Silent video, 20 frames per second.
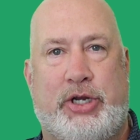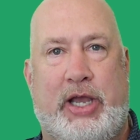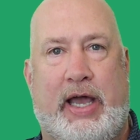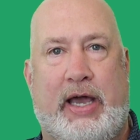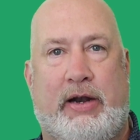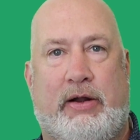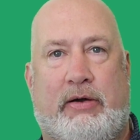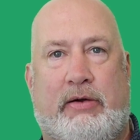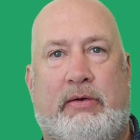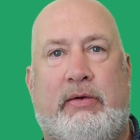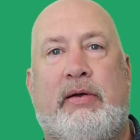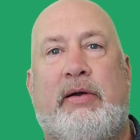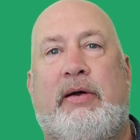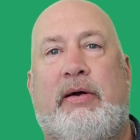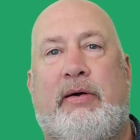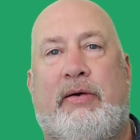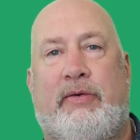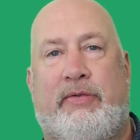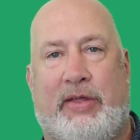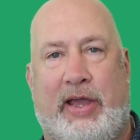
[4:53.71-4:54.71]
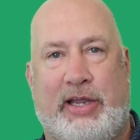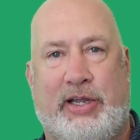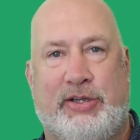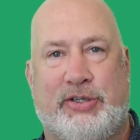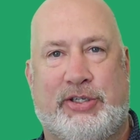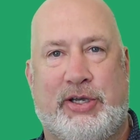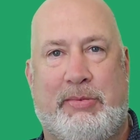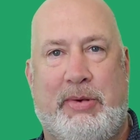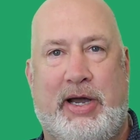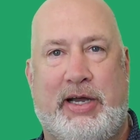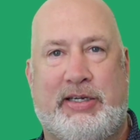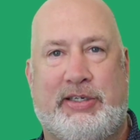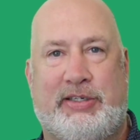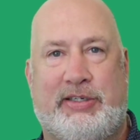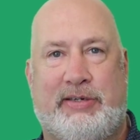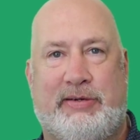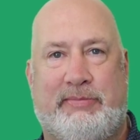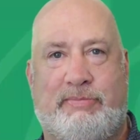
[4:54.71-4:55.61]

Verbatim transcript: channel. Thank you so much.